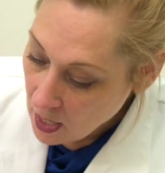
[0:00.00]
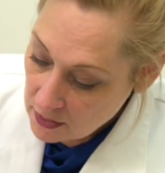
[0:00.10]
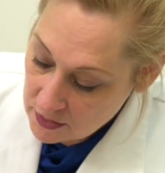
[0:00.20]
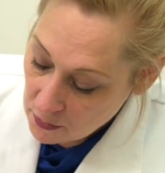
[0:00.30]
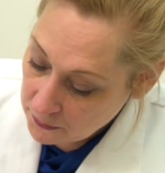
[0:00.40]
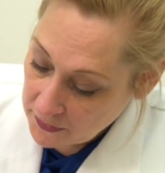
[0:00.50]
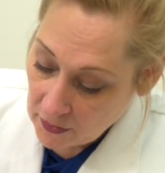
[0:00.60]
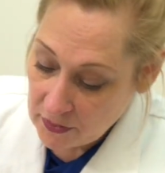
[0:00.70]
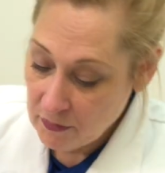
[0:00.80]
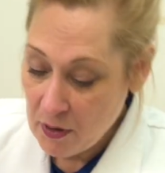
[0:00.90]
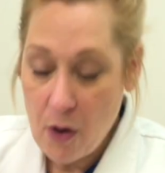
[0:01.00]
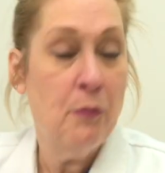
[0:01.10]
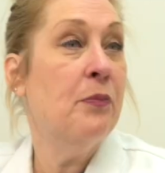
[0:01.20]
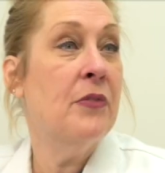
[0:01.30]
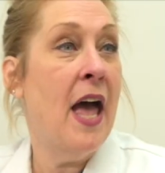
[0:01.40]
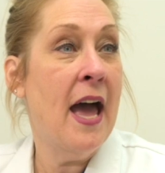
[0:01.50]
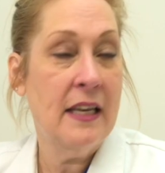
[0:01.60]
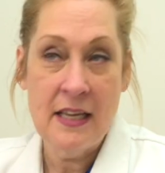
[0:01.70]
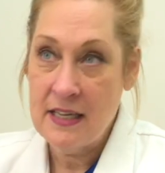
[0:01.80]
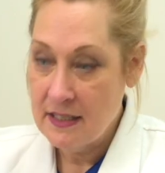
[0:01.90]
So there you go. That
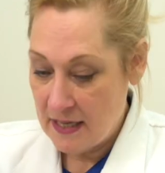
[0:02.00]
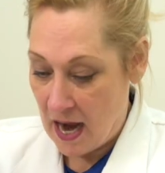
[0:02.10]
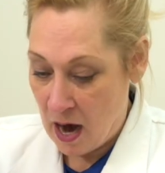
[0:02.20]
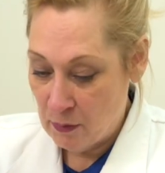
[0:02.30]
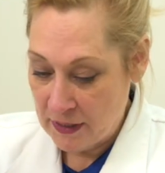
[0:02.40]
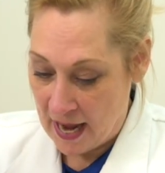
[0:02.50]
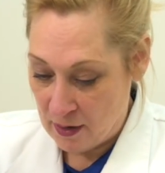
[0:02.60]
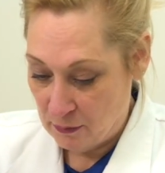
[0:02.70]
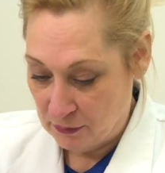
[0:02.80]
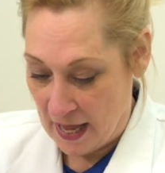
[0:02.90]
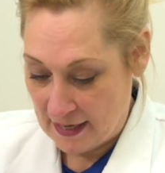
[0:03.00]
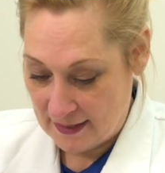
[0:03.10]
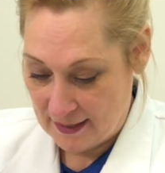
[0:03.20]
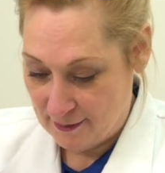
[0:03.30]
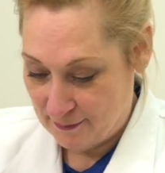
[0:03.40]
is our Nanoflex.